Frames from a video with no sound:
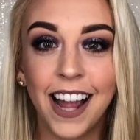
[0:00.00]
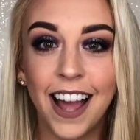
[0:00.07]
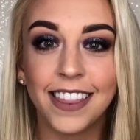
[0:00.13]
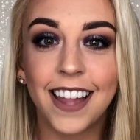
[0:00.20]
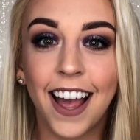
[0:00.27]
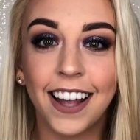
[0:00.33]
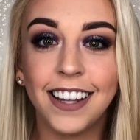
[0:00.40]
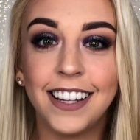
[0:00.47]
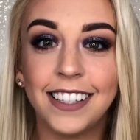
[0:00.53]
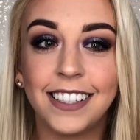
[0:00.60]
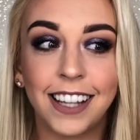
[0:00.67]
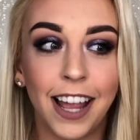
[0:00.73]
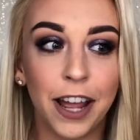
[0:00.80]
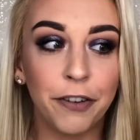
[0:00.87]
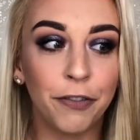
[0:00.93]
and that is
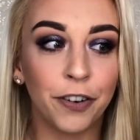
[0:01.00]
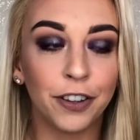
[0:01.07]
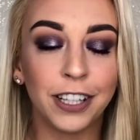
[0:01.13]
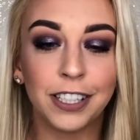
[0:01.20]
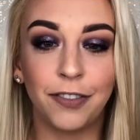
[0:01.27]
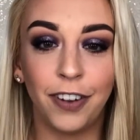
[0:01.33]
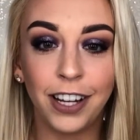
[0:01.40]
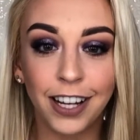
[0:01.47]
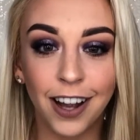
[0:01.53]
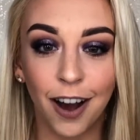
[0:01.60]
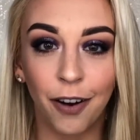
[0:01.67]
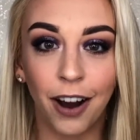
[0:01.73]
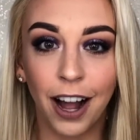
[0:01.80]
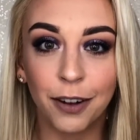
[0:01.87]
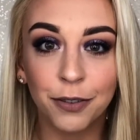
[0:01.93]
it for this video.
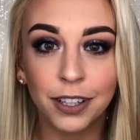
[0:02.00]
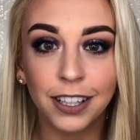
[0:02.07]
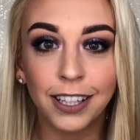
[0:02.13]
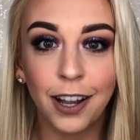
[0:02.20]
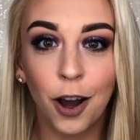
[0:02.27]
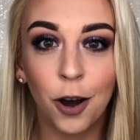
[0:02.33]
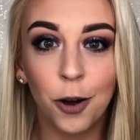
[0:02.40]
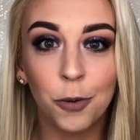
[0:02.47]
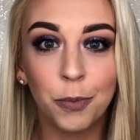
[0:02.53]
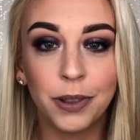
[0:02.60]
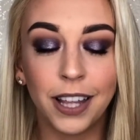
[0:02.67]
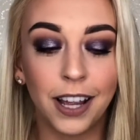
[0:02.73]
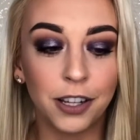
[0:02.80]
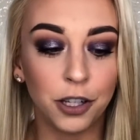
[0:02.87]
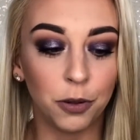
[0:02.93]
I really hope
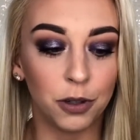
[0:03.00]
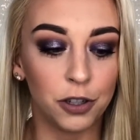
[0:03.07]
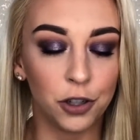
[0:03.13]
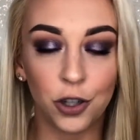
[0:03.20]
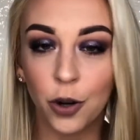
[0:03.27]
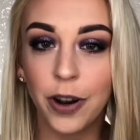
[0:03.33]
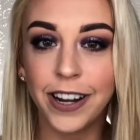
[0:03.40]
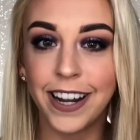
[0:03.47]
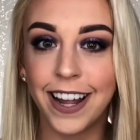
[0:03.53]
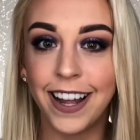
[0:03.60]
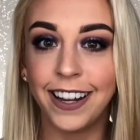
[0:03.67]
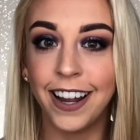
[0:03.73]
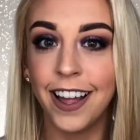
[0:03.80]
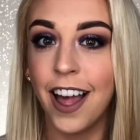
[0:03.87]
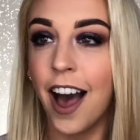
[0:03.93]
that you enjoyed
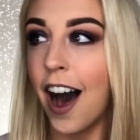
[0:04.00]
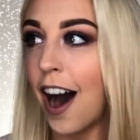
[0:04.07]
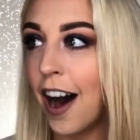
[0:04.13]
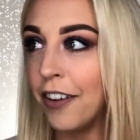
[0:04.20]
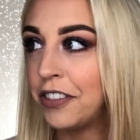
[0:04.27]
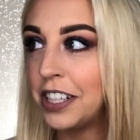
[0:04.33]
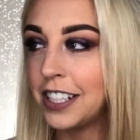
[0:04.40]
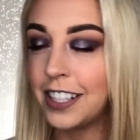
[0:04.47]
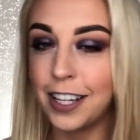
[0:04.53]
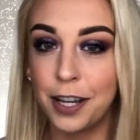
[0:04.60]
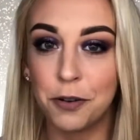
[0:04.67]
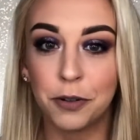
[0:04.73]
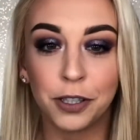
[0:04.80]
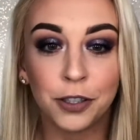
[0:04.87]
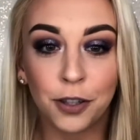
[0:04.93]
it. Obviously,
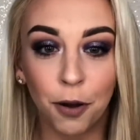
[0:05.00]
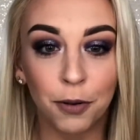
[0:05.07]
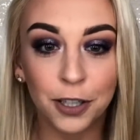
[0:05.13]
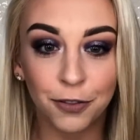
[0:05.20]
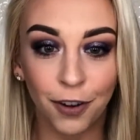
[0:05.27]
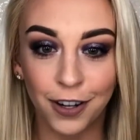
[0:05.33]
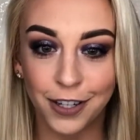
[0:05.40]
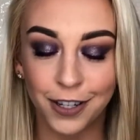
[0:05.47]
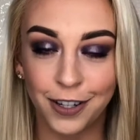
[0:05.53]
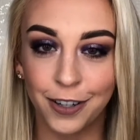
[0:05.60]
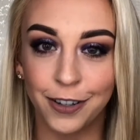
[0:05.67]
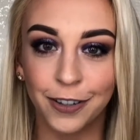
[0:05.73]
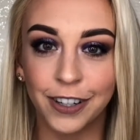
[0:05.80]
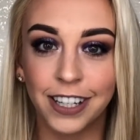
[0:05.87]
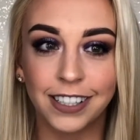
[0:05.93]
it was so much fun to
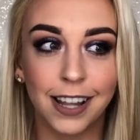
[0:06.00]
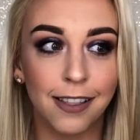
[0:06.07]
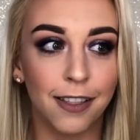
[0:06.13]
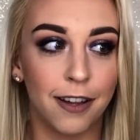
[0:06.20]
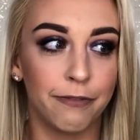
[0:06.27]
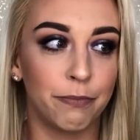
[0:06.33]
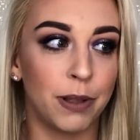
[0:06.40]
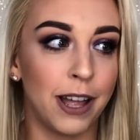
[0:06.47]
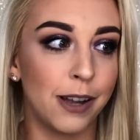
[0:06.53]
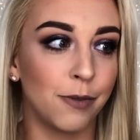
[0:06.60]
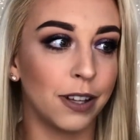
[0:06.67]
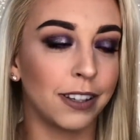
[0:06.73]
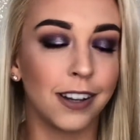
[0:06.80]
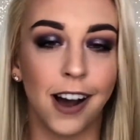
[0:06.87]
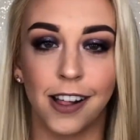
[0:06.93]
do because I love playing
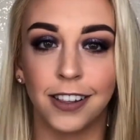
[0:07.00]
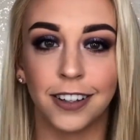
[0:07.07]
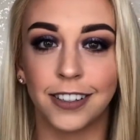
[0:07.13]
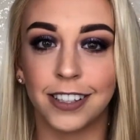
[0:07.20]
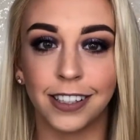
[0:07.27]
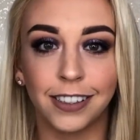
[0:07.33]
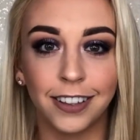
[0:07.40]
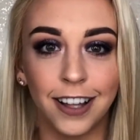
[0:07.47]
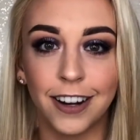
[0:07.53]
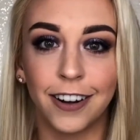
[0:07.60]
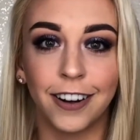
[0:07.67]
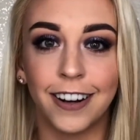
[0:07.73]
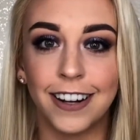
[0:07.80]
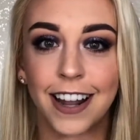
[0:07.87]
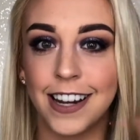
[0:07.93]
with colors and
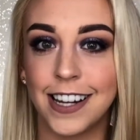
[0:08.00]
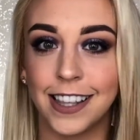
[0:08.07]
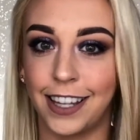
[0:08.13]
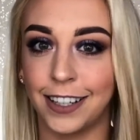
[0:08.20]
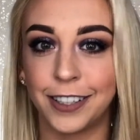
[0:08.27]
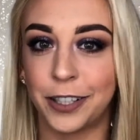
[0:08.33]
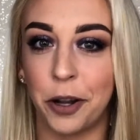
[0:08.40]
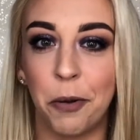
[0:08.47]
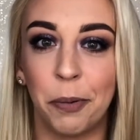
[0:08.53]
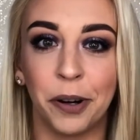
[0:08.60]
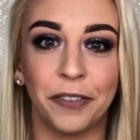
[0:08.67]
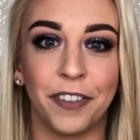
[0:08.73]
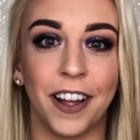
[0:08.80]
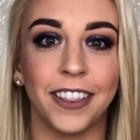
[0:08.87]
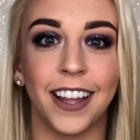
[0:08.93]
glitter and anything super
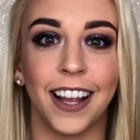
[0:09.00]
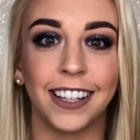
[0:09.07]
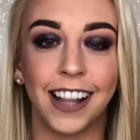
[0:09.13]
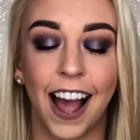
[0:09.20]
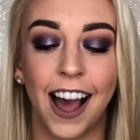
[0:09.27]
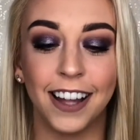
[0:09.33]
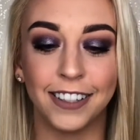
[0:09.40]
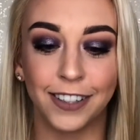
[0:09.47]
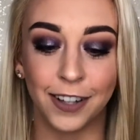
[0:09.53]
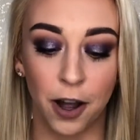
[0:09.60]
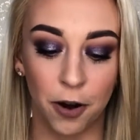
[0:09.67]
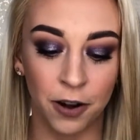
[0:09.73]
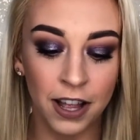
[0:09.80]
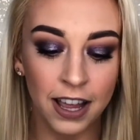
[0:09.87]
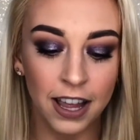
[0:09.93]
fun like that.
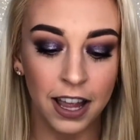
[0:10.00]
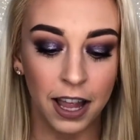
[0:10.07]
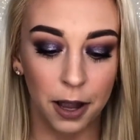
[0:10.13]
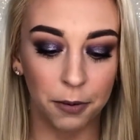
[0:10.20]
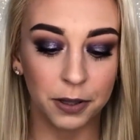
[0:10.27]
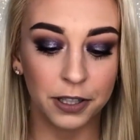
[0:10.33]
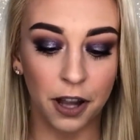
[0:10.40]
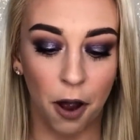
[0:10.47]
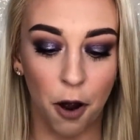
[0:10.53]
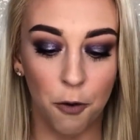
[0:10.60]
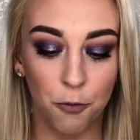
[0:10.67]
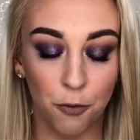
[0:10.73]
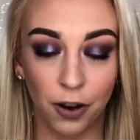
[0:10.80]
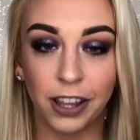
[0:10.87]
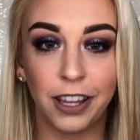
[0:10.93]
So it was
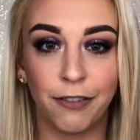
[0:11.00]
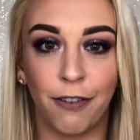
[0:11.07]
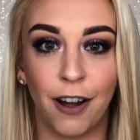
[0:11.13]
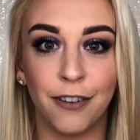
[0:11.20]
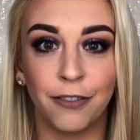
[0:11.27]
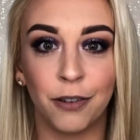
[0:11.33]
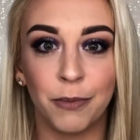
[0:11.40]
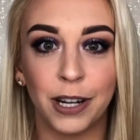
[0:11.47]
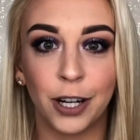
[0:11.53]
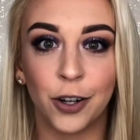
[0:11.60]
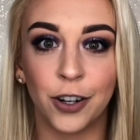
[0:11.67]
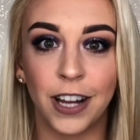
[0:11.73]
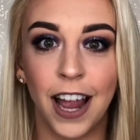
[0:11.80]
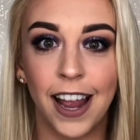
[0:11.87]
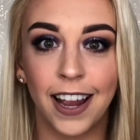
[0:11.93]
really fun for me to
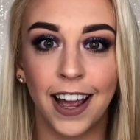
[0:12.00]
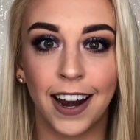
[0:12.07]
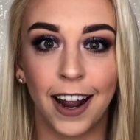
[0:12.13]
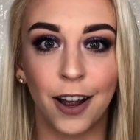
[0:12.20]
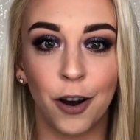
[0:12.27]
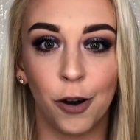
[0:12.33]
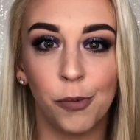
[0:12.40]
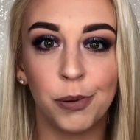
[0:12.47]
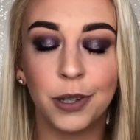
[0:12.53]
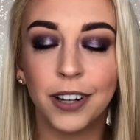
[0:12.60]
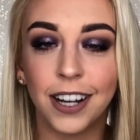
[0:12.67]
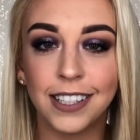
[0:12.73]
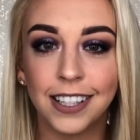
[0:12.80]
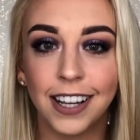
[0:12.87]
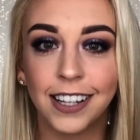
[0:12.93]
create, and I hope you
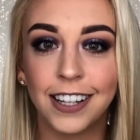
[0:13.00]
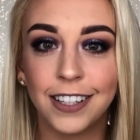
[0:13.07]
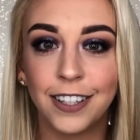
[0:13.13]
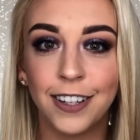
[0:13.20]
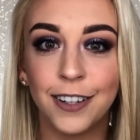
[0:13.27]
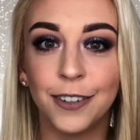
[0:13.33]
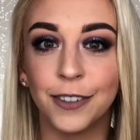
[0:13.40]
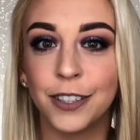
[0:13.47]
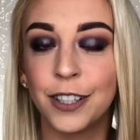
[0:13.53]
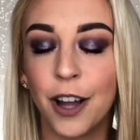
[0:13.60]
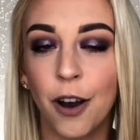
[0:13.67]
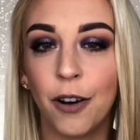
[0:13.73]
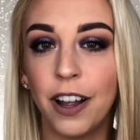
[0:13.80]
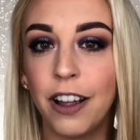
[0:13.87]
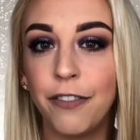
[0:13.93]
guys like it too.
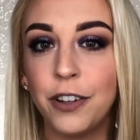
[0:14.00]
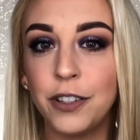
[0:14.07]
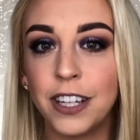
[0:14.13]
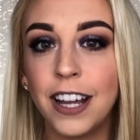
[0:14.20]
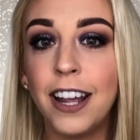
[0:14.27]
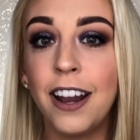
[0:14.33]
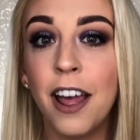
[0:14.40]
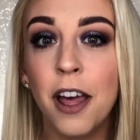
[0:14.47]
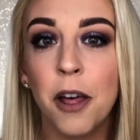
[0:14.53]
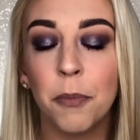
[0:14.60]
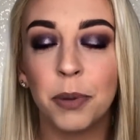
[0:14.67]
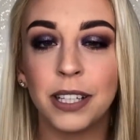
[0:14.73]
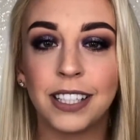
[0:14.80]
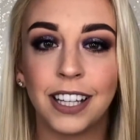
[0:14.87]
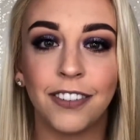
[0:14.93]
So if you did,
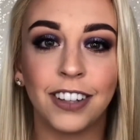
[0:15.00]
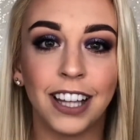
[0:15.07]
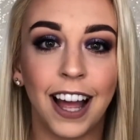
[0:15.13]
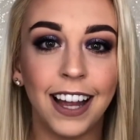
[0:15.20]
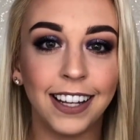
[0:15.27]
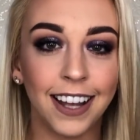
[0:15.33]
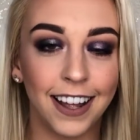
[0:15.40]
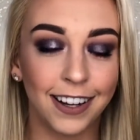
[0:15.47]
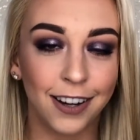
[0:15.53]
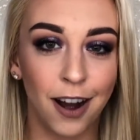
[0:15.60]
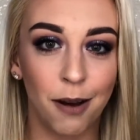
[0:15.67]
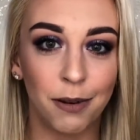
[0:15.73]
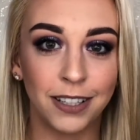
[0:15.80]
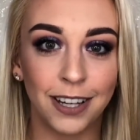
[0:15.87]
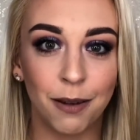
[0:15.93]
please leave a like and a
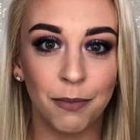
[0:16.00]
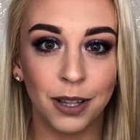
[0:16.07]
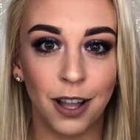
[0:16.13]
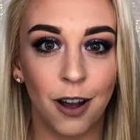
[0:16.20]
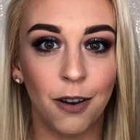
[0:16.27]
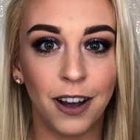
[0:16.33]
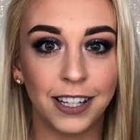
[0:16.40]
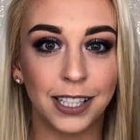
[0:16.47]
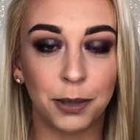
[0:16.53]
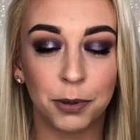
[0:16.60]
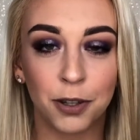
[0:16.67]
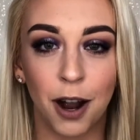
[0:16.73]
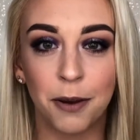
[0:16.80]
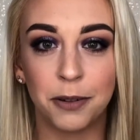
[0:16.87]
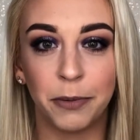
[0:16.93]
comment down below and
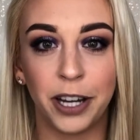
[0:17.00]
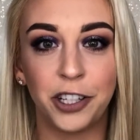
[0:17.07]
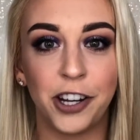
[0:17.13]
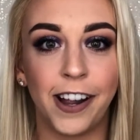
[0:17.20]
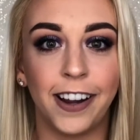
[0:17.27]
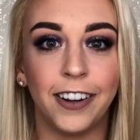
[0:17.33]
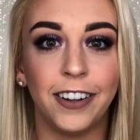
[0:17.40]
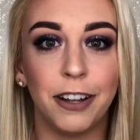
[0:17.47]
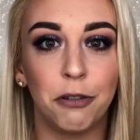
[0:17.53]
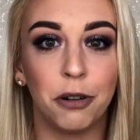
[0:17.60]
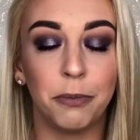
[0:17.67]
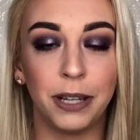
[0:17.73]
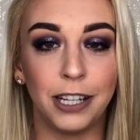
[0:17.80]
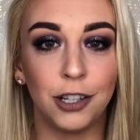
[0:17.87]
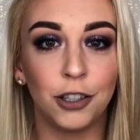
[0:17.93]
subscribe to my channel. It would
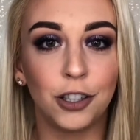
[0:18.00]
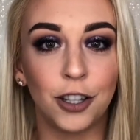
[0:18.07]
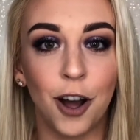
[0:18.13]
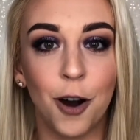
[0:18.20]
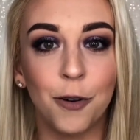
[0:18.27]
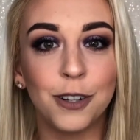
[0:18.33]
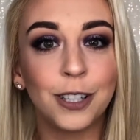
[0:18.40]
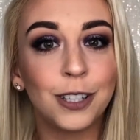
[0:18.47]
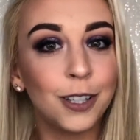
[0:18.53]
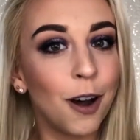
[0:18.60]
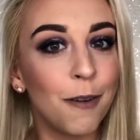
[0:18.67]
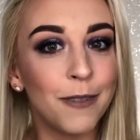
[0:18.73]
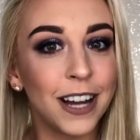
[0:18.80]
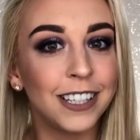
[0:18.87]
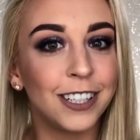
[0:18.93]
mean so
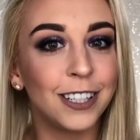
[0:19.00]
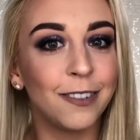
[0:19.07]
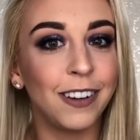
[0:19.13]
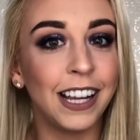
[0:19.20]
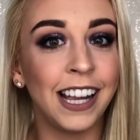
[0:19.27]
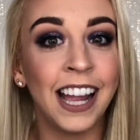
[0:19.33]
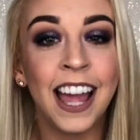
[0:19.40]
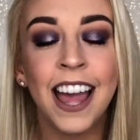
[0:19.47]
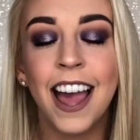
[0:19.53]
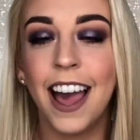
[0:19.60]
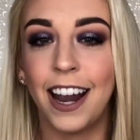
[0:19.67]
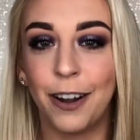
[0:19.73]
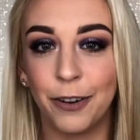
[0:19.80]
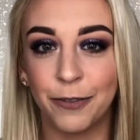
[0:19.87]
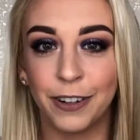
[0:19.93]
much to me,
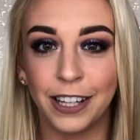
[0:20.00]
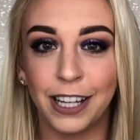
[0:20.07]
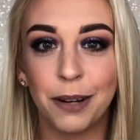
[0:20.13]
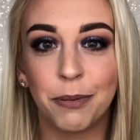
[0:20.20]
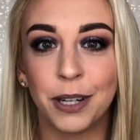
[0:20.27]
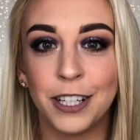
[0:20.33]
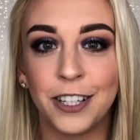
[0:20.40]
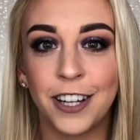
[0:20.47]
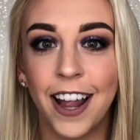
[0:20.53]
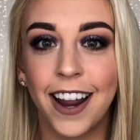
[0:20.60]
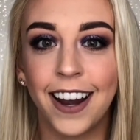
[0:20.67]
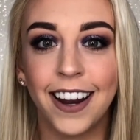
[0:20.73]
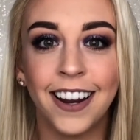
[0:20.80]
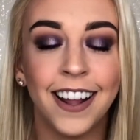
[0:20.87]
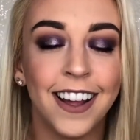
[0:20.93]
and I would really appreciate
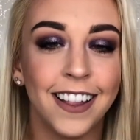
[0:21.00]
it.